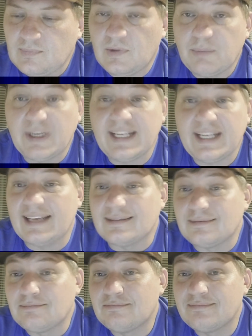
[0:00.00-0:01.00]
but again,
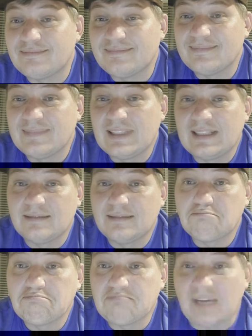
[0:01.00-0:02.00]

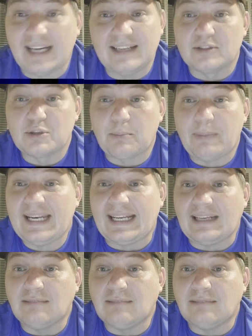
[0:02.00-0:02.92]
I didn't lose a penny.